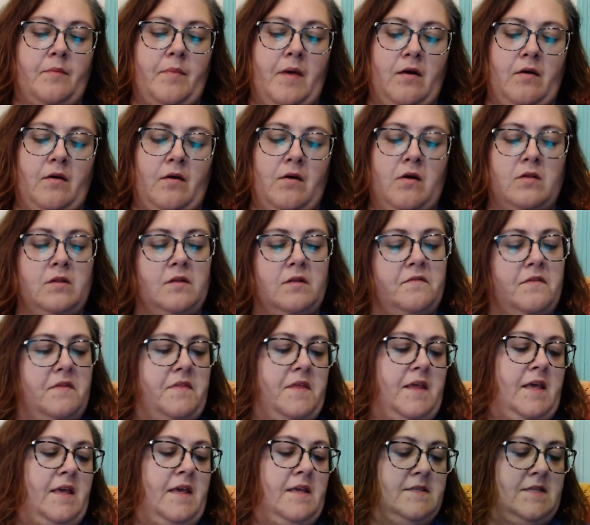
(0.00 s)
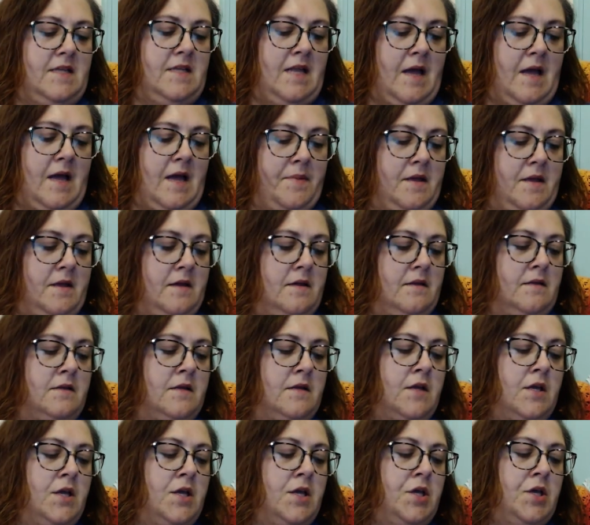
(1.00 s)
about all of the things that happened
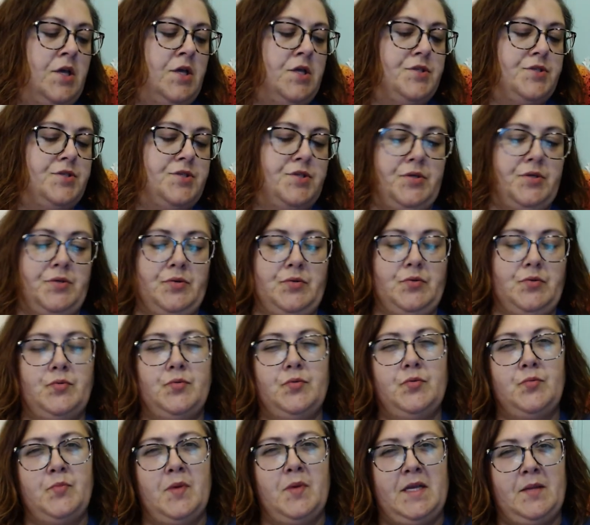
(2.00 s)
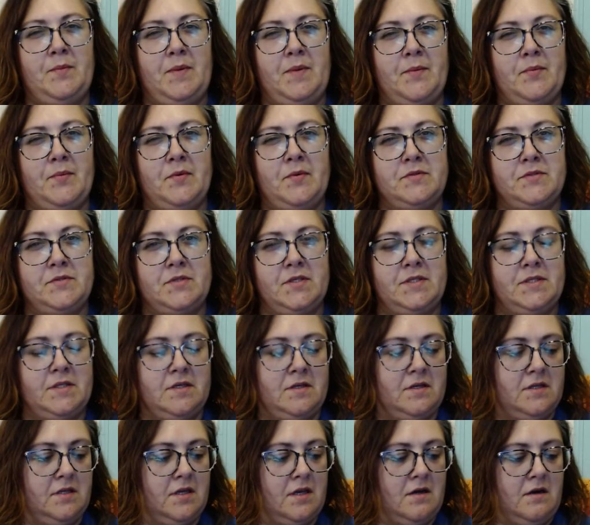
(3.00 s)
to many people during the
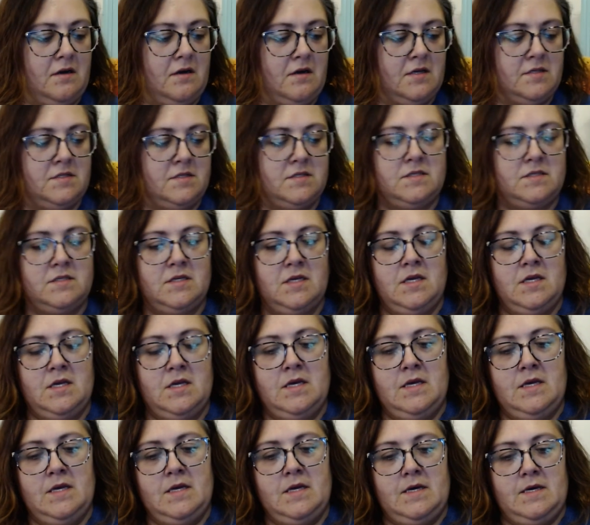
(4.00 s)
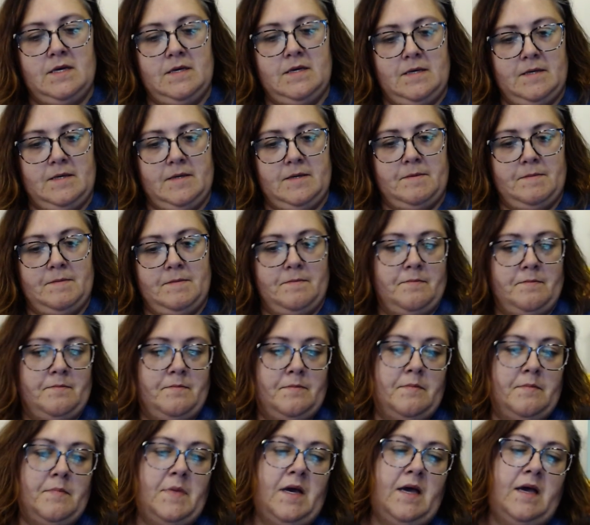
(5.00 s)
Holocaust.
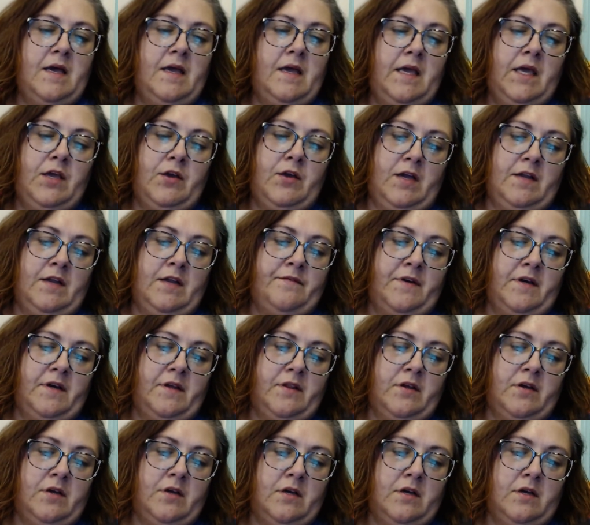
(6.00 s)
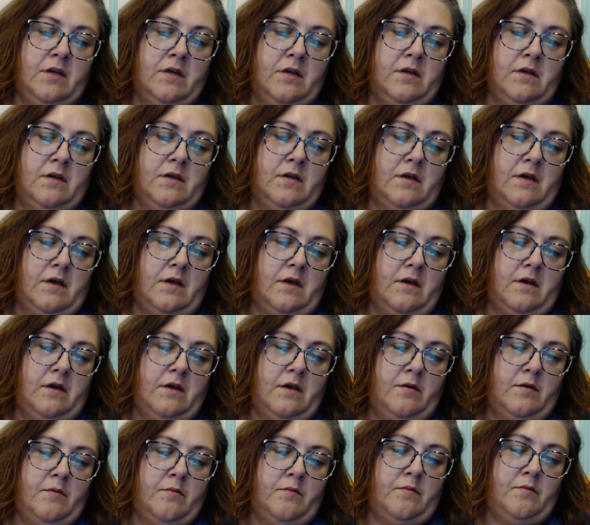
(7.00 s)
My grandfather
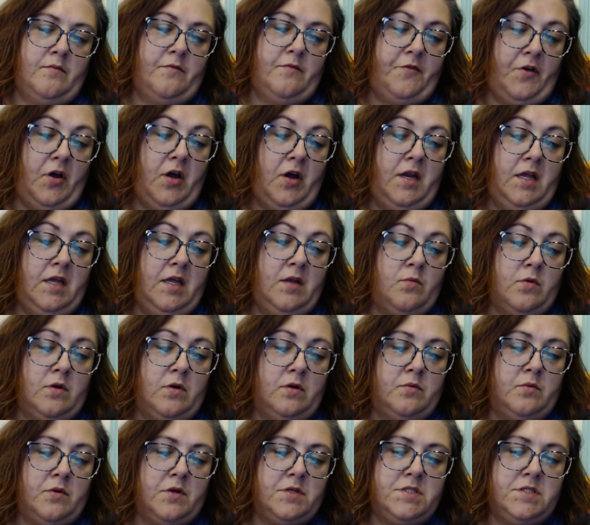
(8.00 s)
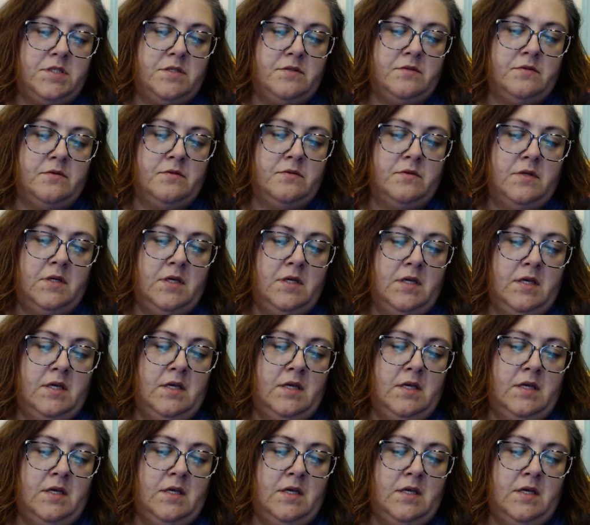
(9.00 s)
fought in World War II